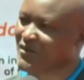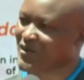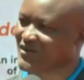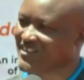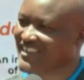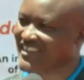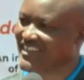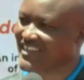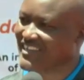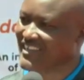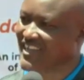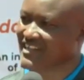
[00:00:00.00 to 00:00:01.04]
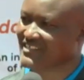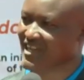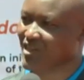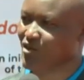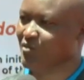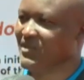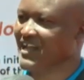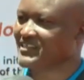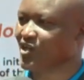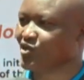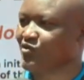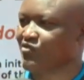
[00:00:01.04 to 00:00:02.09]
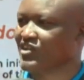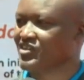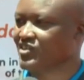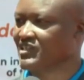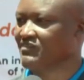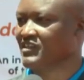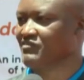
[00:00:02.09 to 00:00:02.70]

talking about, that you'll be asked a lot of questions,